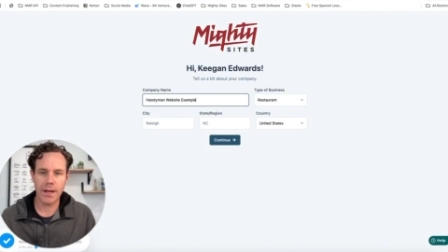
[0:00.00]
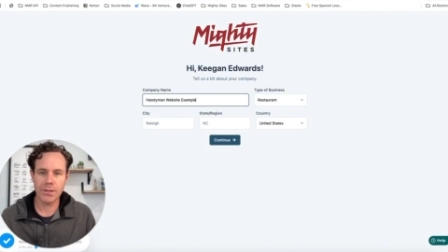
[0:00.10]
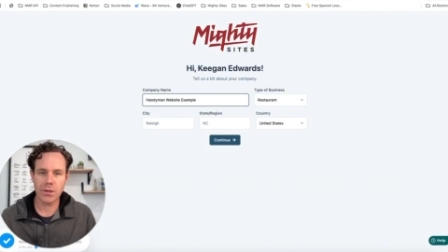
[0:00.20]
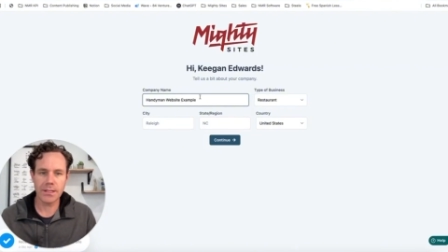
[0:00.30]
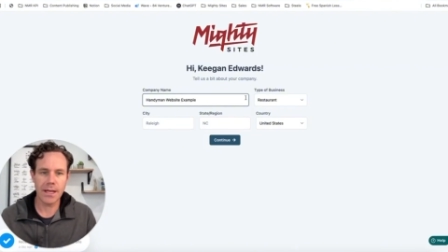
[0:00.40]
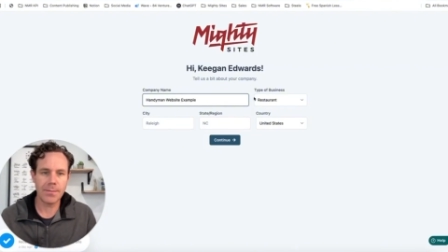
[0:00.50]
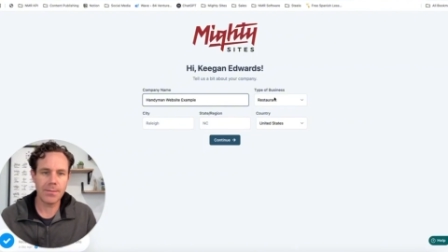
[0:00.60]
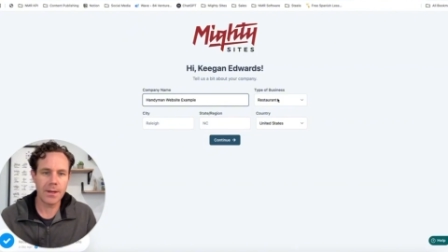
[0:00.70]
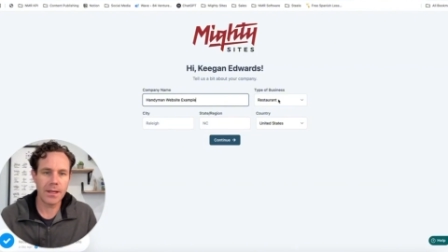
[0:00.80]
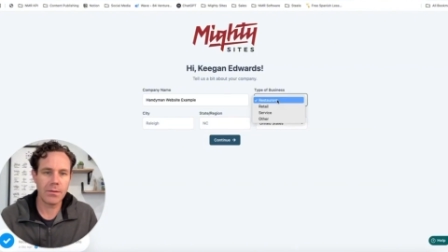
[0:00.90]
So I type
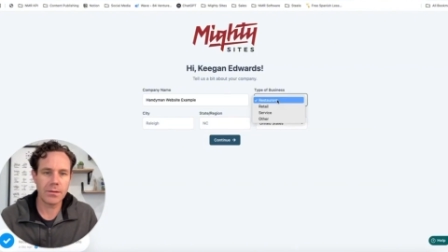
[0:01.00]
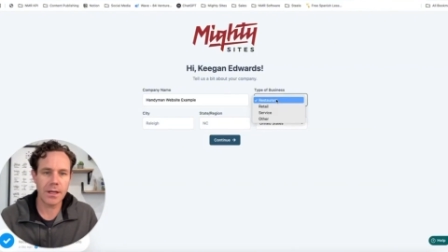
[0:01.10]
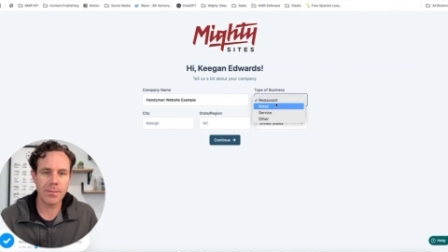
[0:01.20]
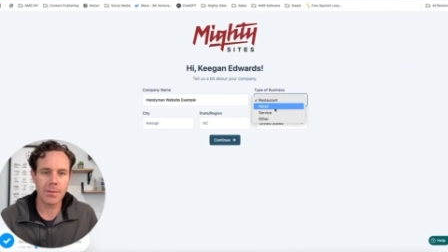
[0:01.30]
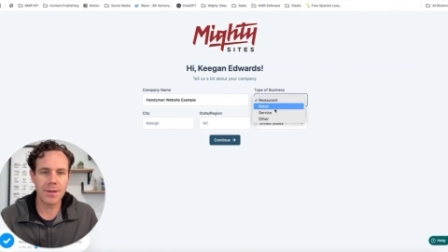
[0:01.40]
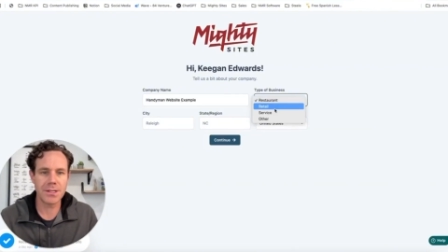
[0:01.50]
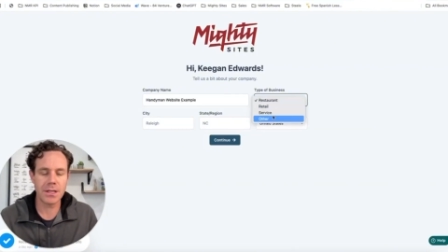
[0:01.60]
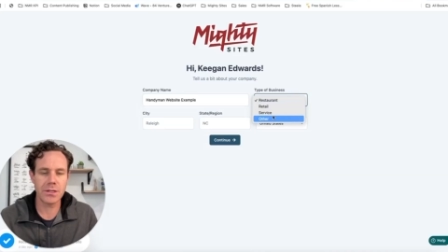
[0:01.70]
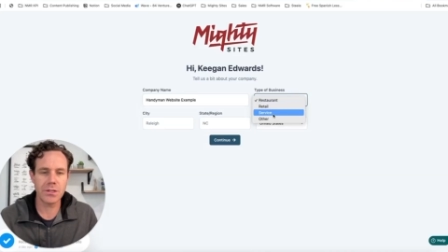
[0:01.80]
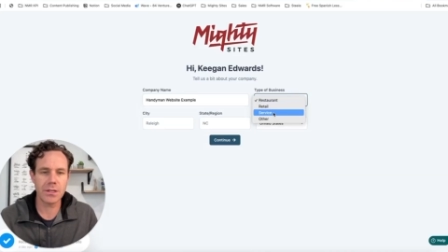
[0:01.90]
in type of
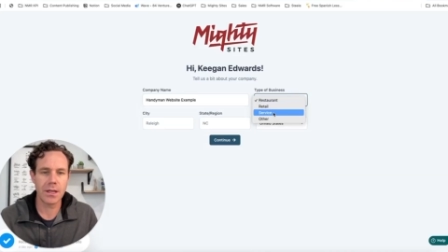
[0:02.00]
business.